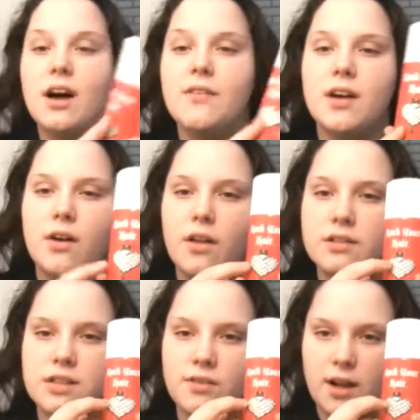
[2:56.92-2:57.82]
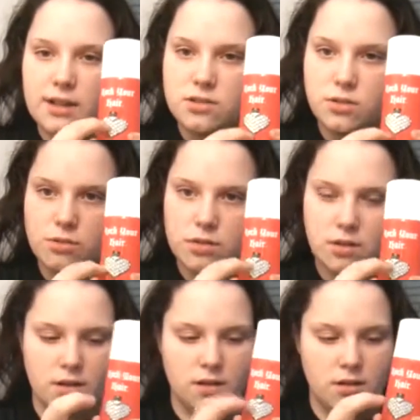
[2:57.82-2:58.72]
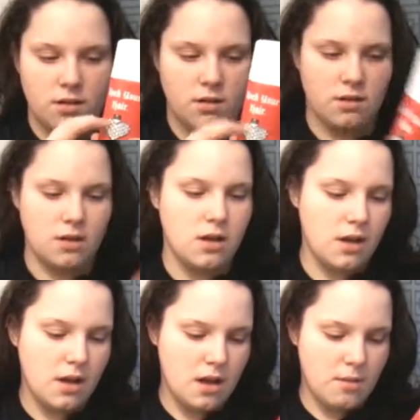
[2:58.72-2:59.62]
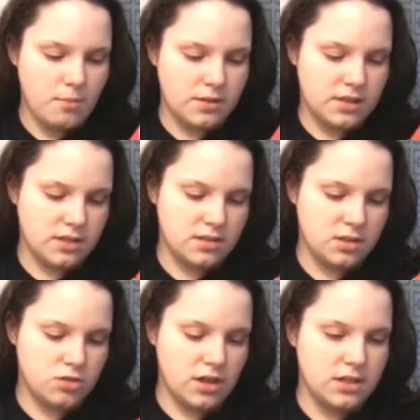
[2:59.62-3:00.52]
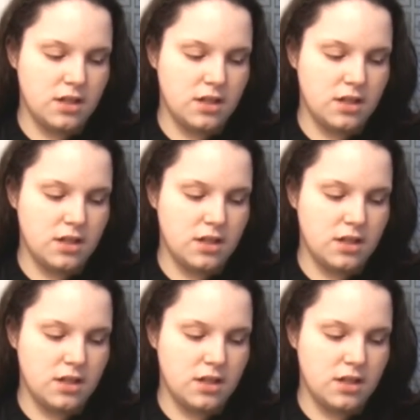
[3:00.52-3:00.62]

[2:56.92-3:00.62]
love how all these have rhinestones on it. But this is a dry